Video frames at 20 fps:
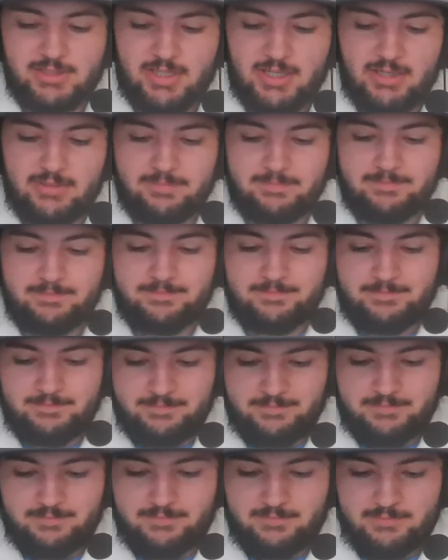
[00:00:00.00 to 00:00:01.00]
job.
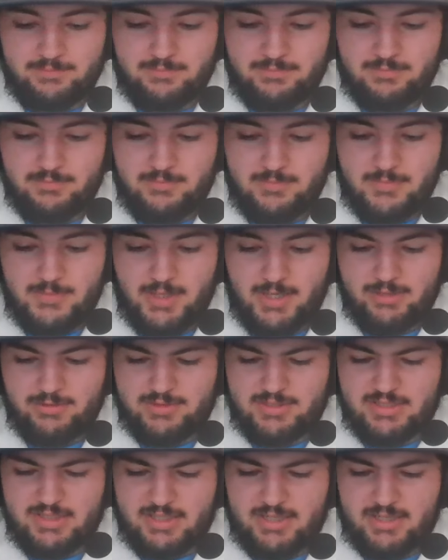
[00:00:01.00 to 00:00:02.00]
I
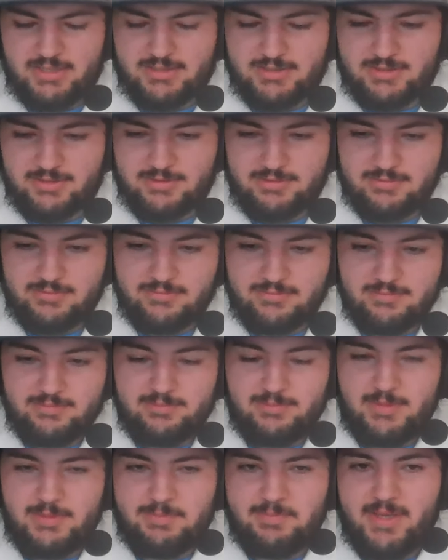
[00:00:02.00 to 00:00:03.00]
don't think it has a,
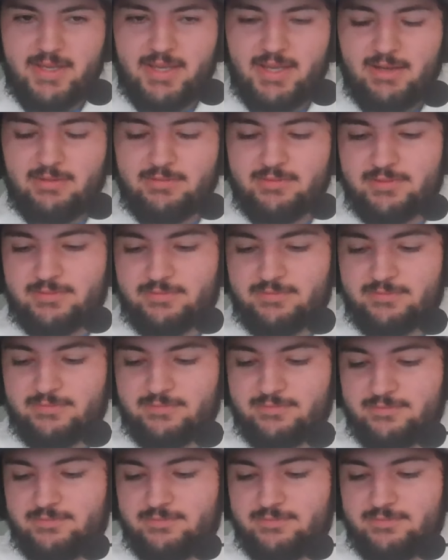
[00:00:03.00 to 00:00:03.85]
it may have a